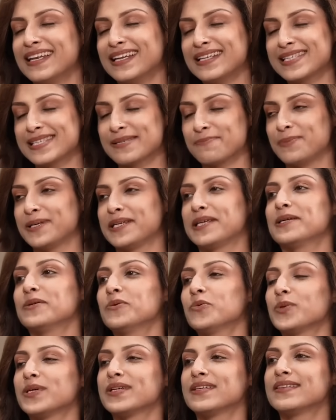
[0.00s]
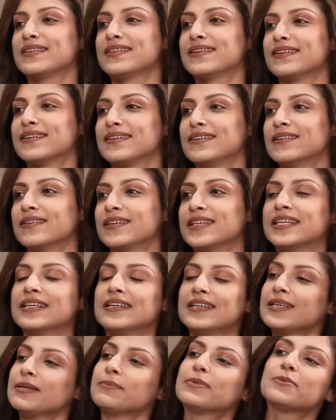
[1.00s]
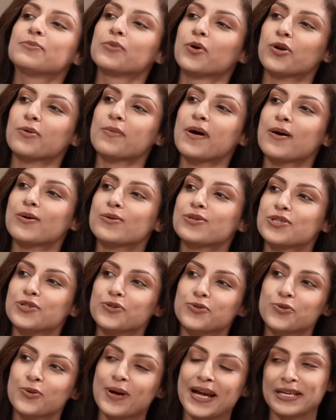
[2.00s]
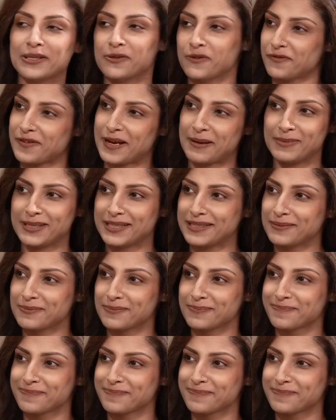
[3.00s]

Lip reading: Let's begin with learning a little bit more about you and your family.